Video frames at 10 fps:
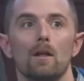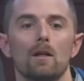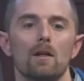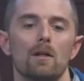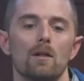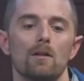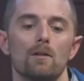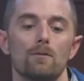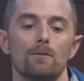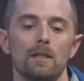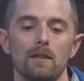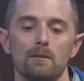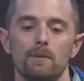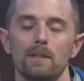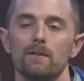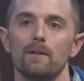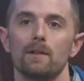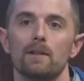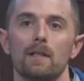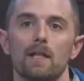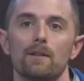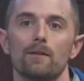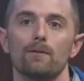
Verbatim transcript: Uh, we had been living together